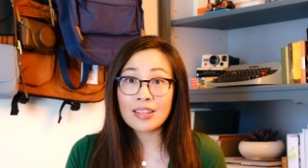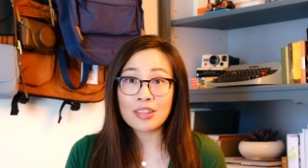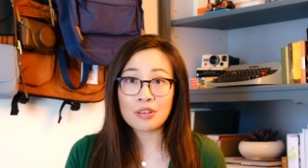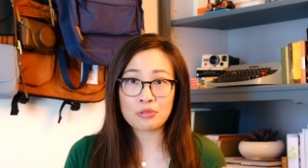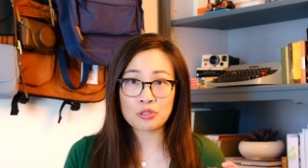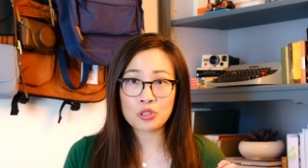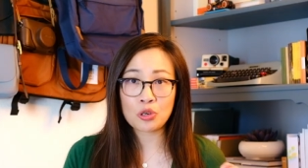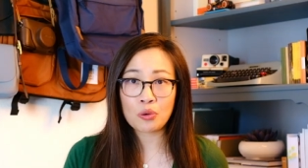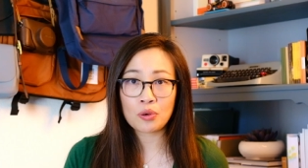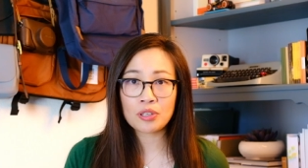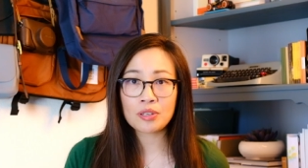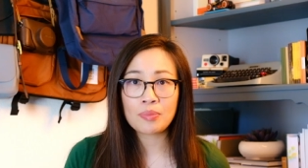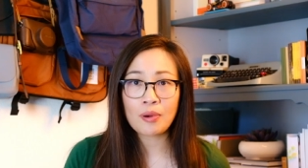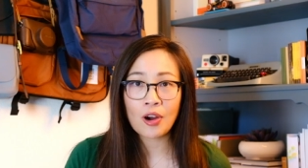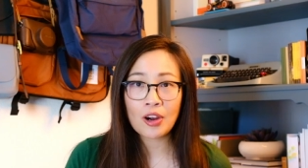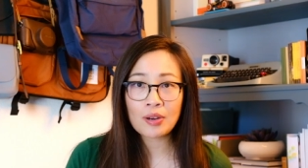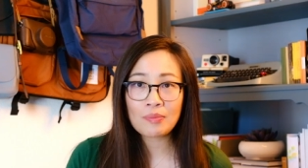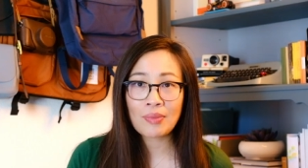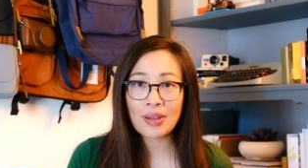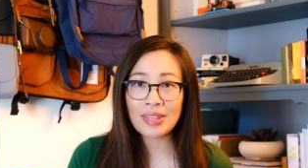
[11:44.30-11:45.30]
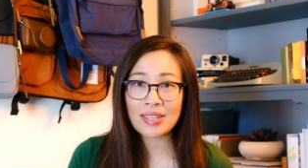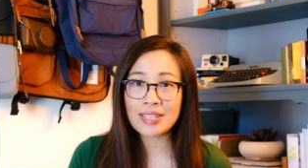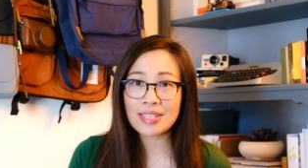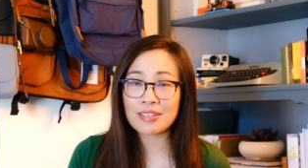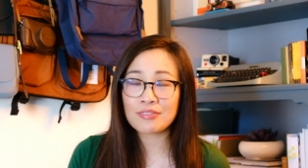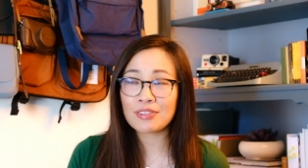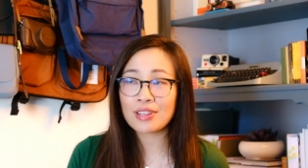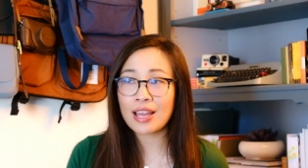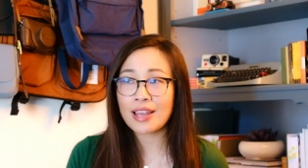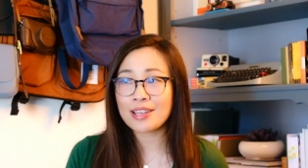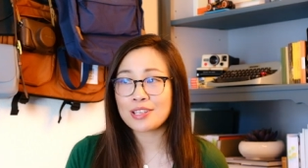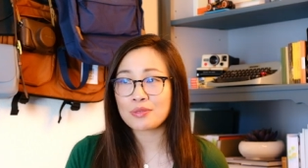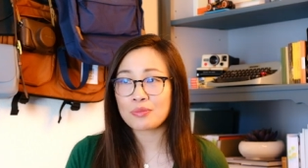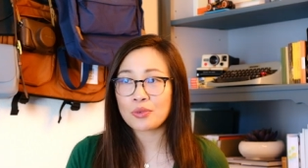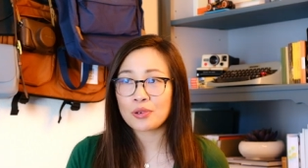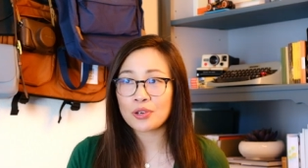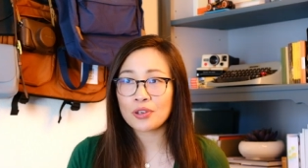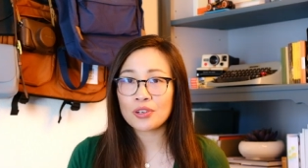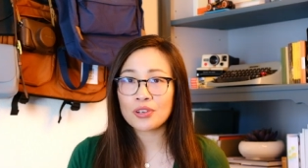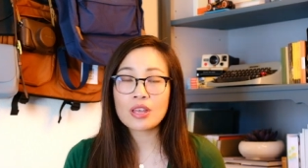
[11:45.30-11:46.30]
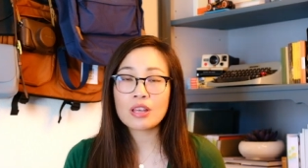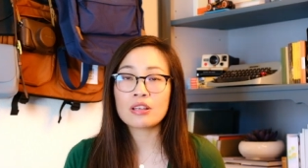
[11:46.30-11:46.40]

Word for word: they were torn apart by the civilized world.